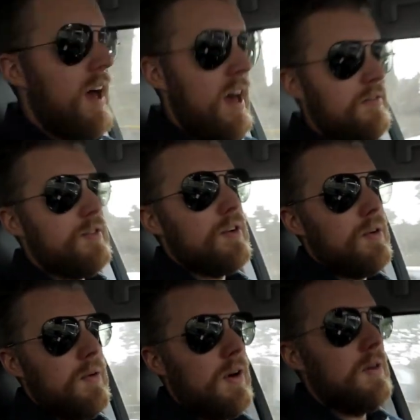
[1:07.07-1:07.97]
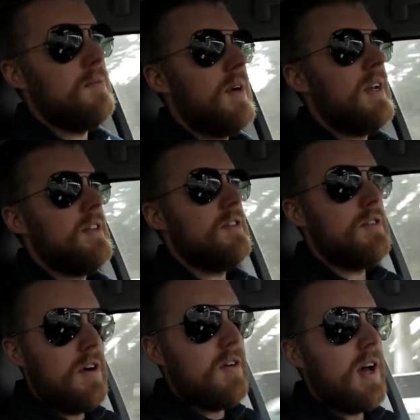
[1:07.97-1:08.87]
I have to go home and let the
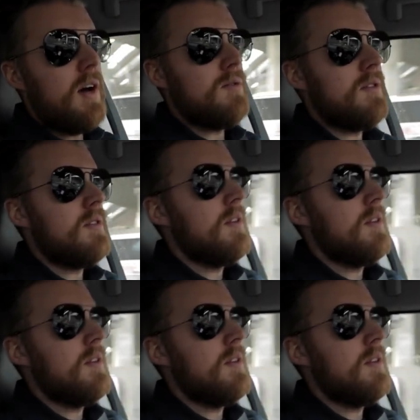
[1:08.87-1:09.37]
dog out.